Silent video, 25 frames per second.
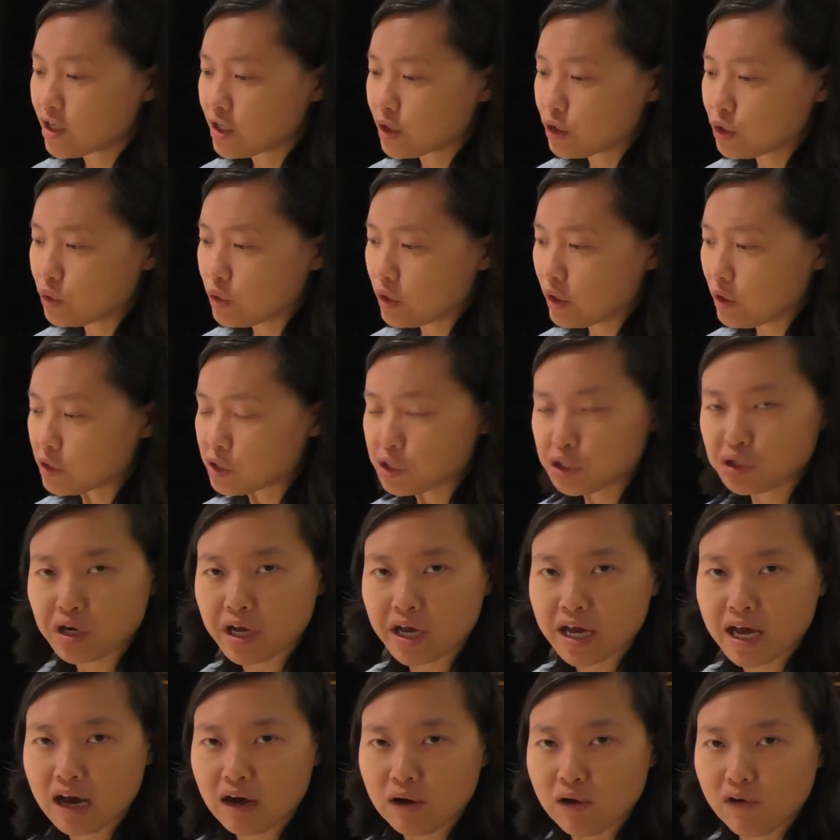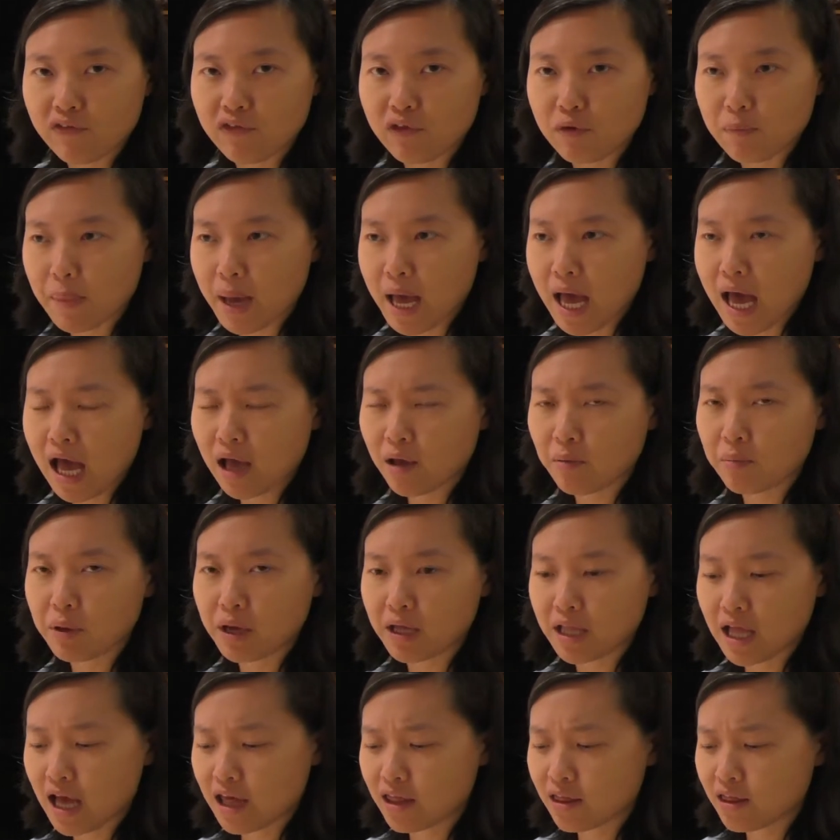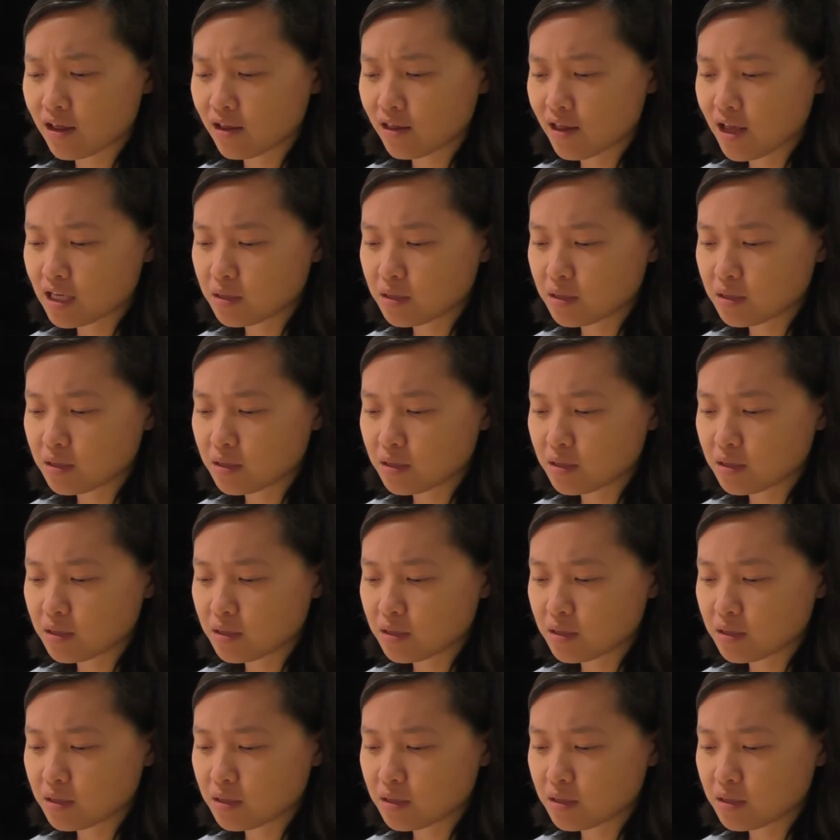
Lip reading: noodles straight out of the bag, but I think